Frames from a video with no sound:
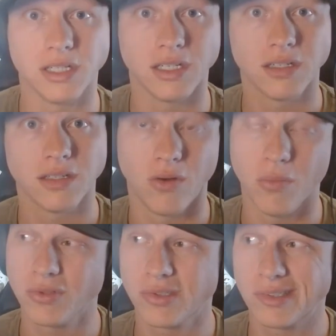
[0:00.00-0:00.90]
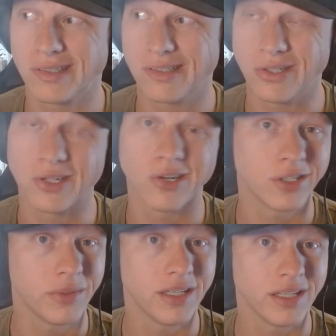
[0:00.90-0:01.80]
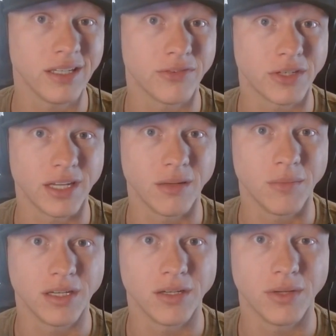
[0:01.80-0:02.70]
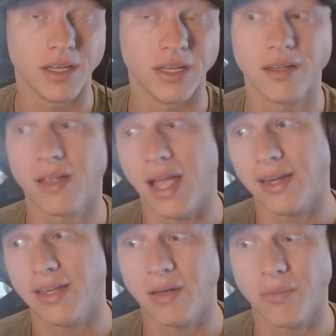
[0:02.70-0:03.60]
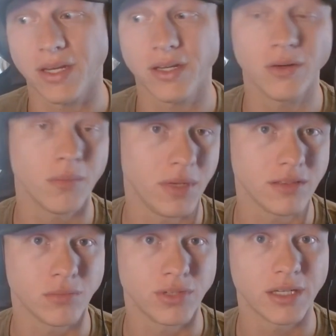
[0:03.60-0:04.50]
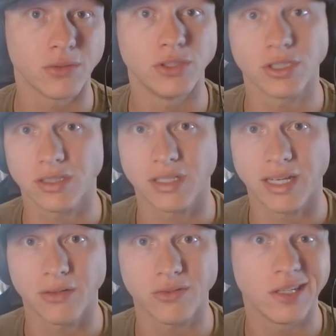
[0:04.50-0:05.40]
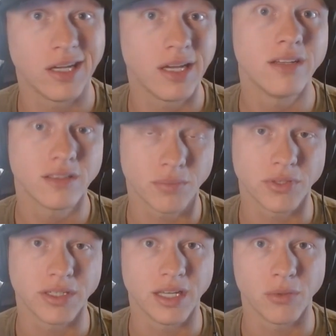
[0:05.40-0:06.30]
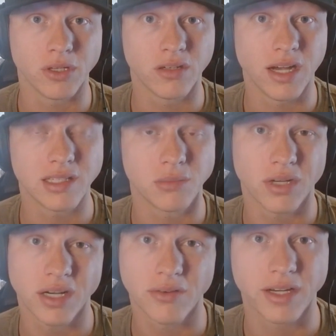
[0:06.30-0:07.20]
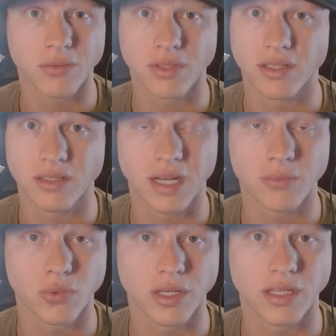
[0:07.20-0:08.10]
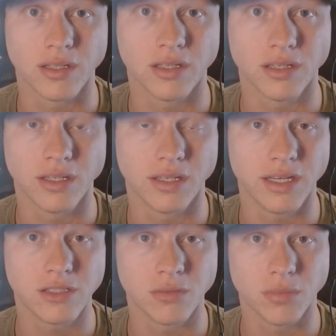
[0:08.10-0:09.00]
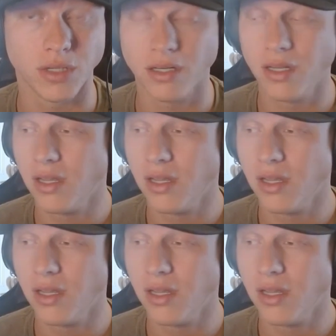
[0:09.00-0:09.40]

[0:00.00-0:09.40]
uh, almost, you can argue, in the lead for Kayden Mingo. And add Kayden Mingo, Mason Blackwood, Justin Hauser. It's a pretty damn good class and probably ranks within the top 20 in the in the nation, but